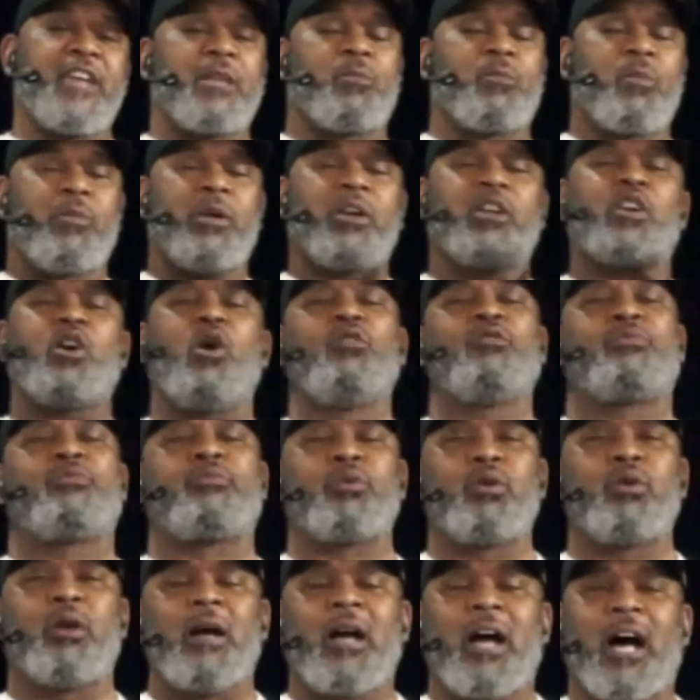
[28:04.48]
when we go
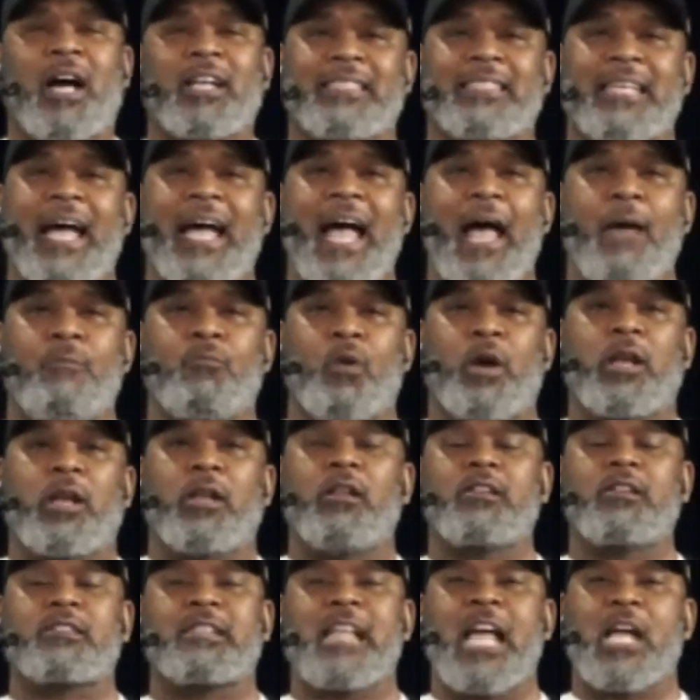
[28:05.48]
through a time where it
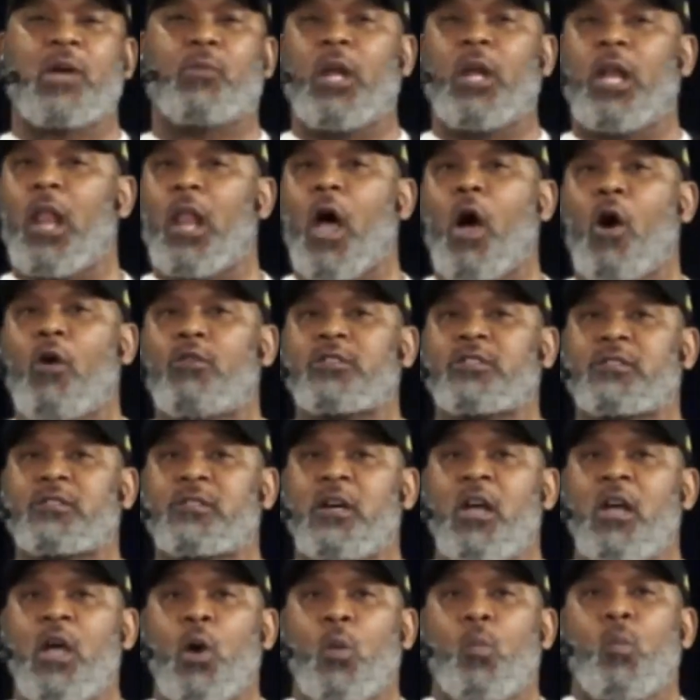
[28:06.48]
looks like we're lost,
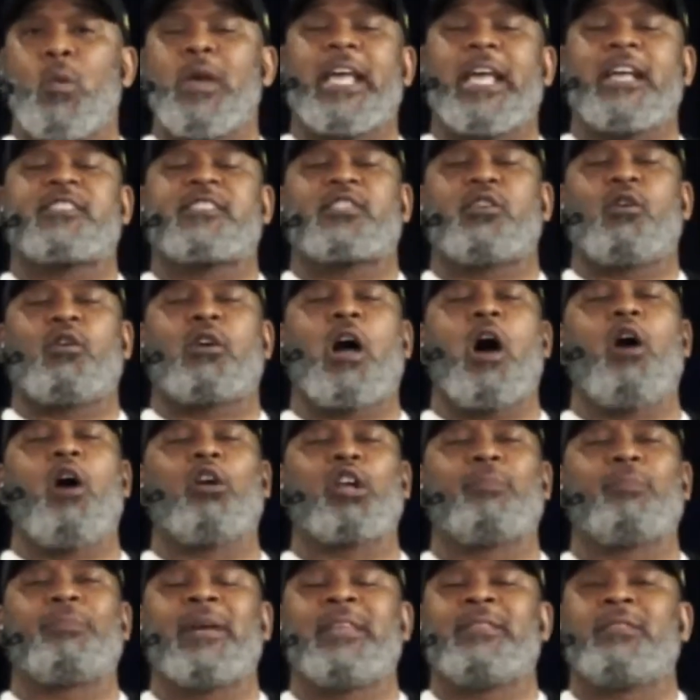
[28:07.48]
we get so caught
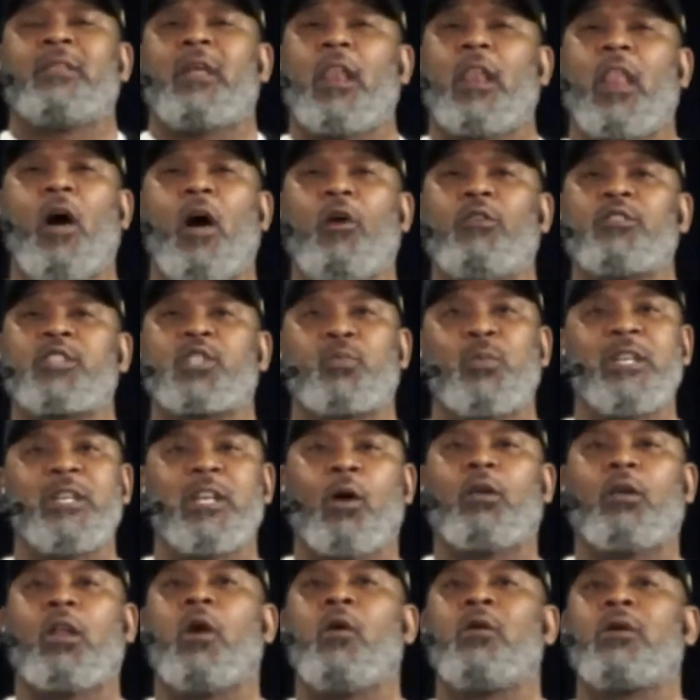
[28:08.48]
up in the loss, we no
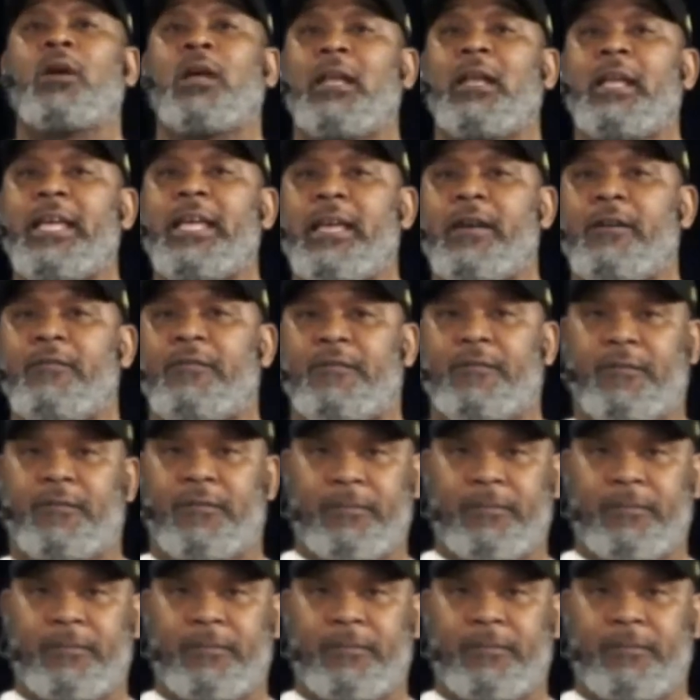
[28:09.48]
longer live.